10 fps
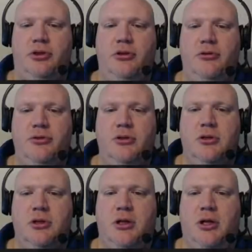use.
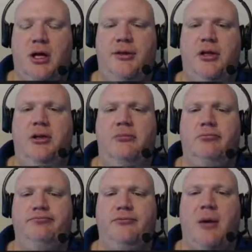I think
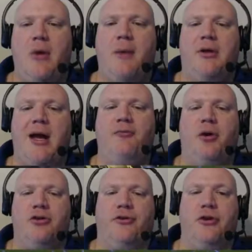I'm kind of
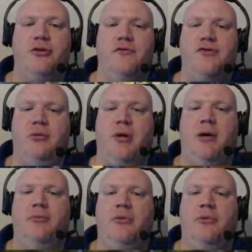partial. For those who have seen my